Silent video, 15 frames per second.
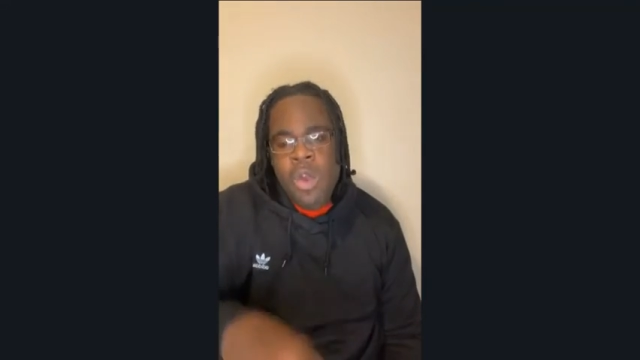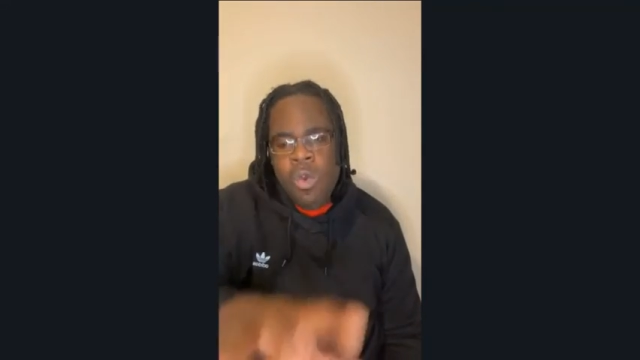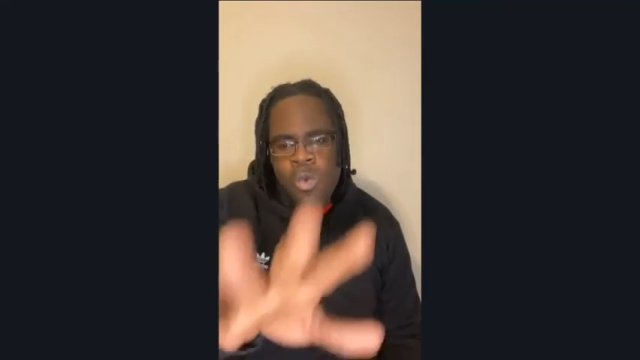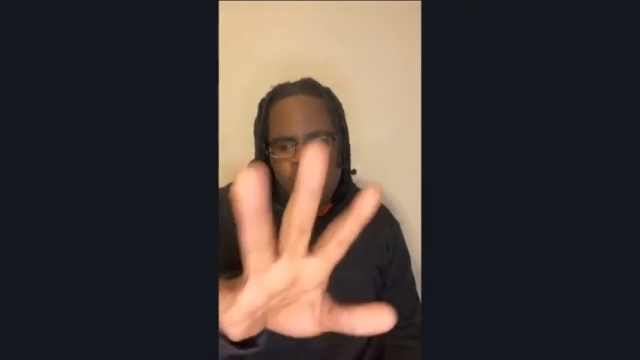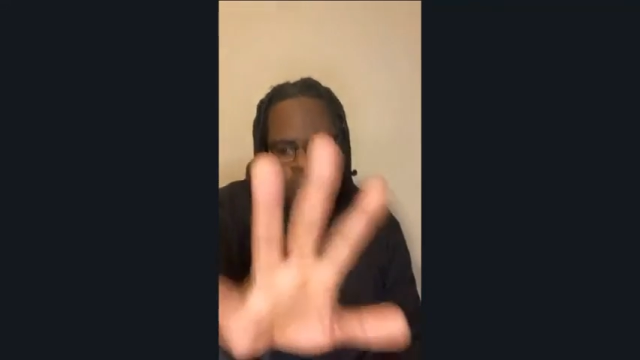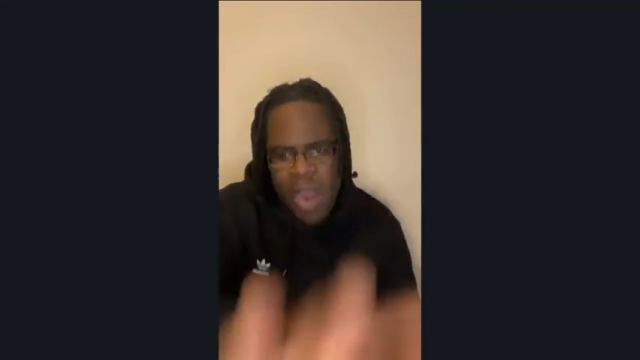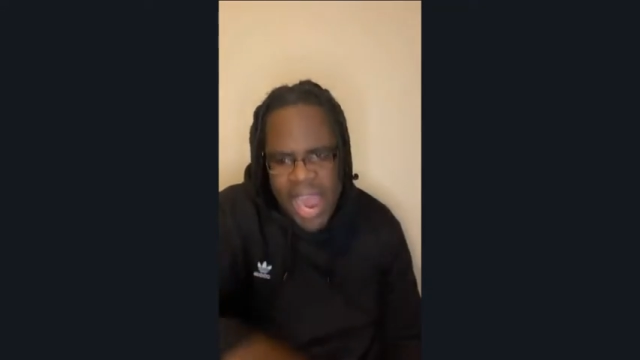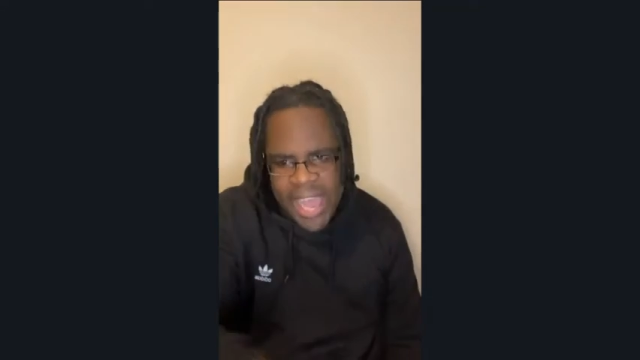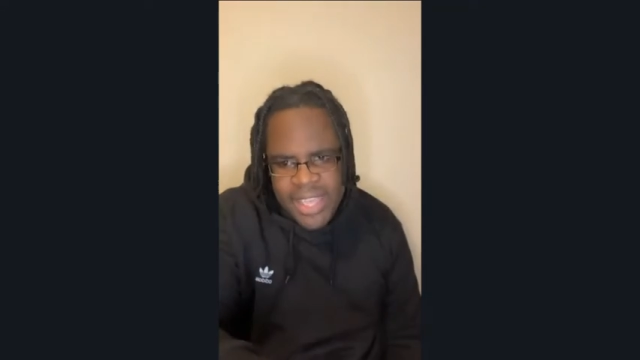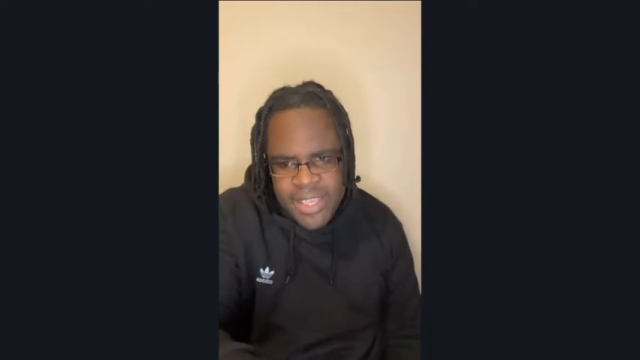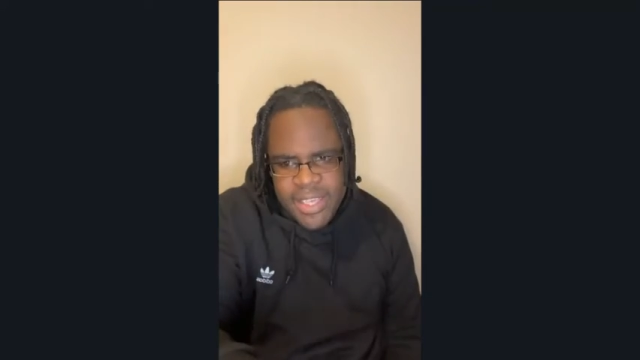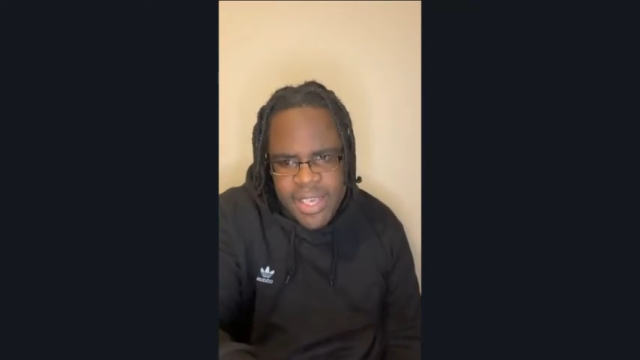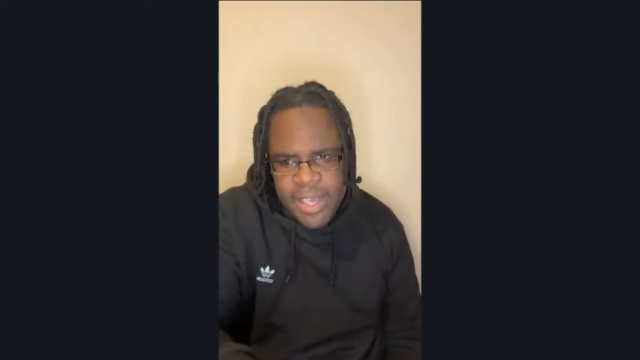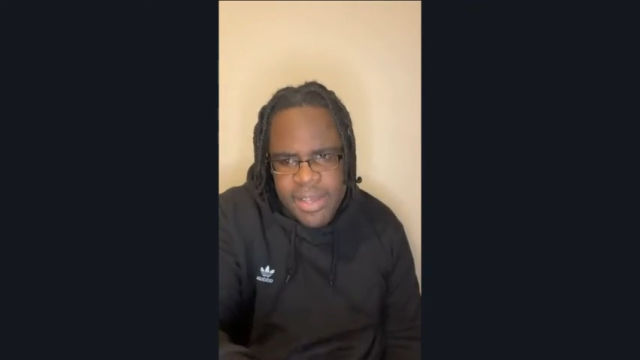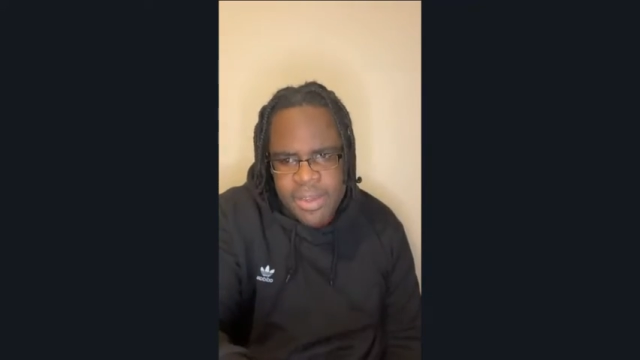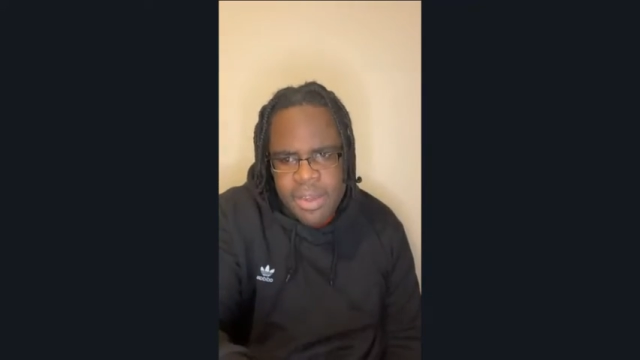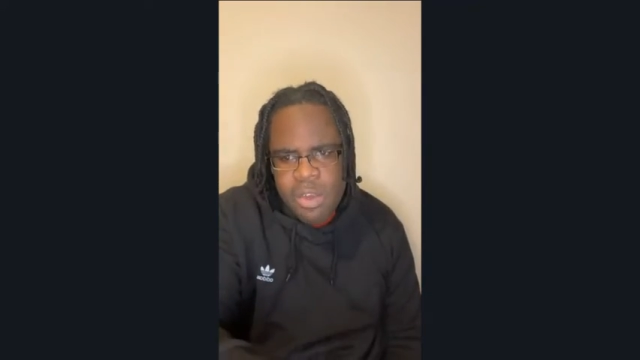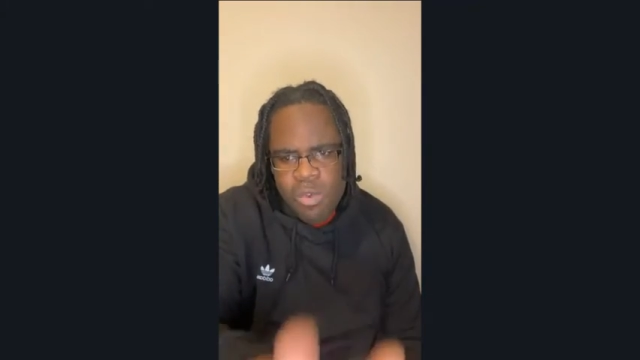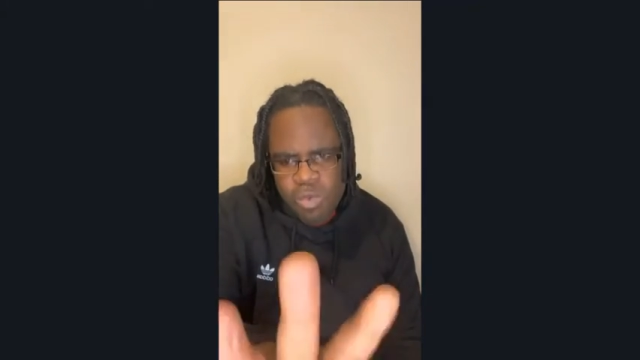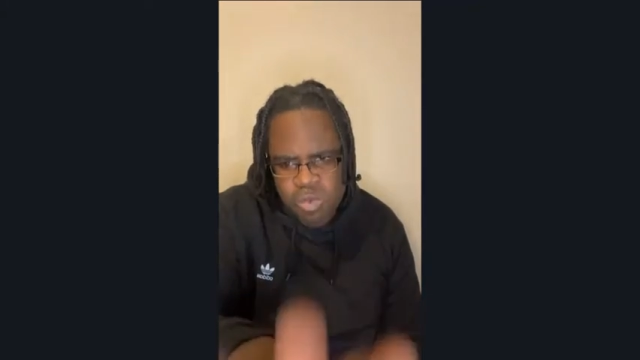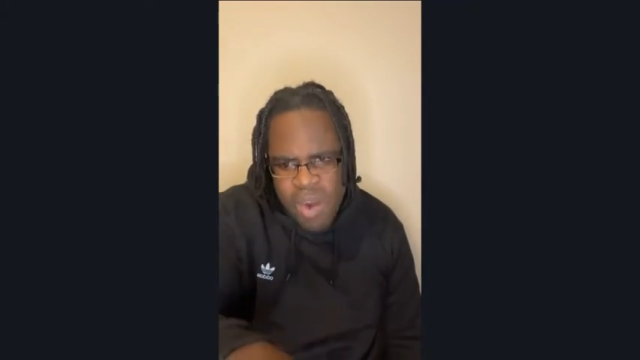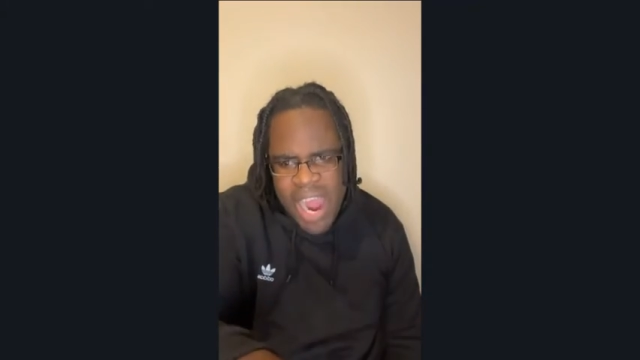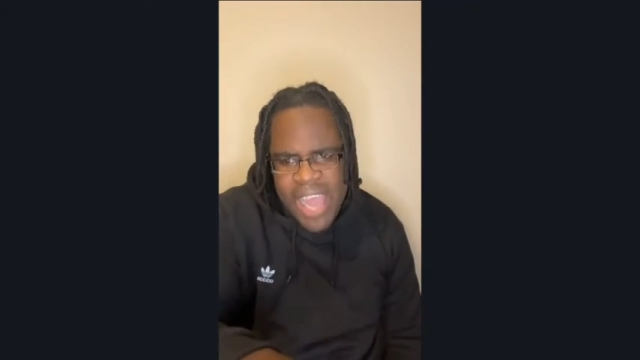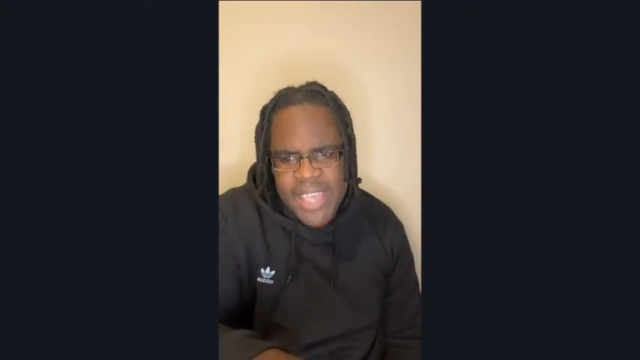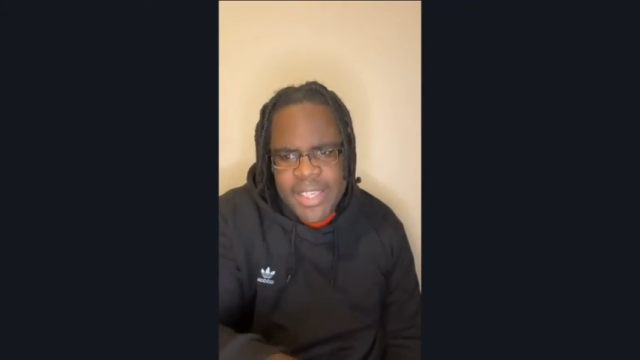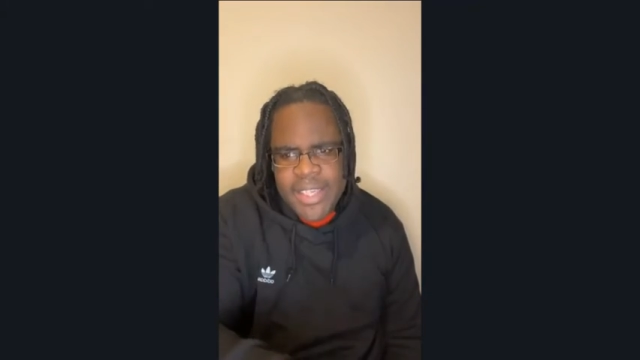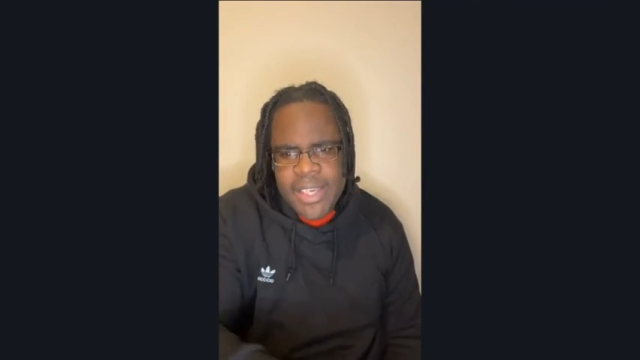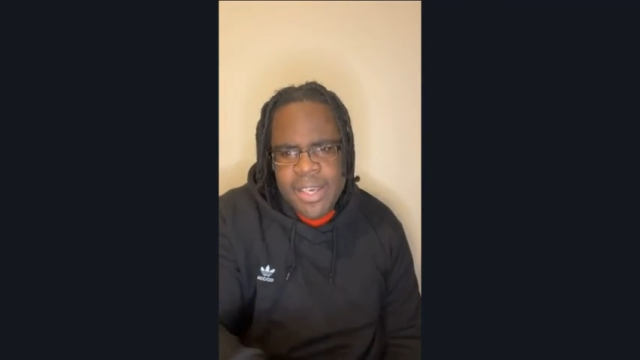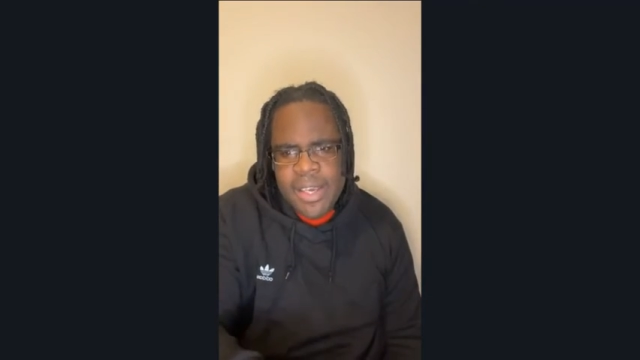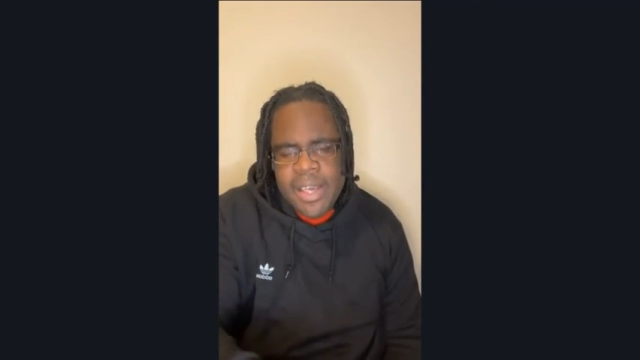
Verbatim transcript: Right, right.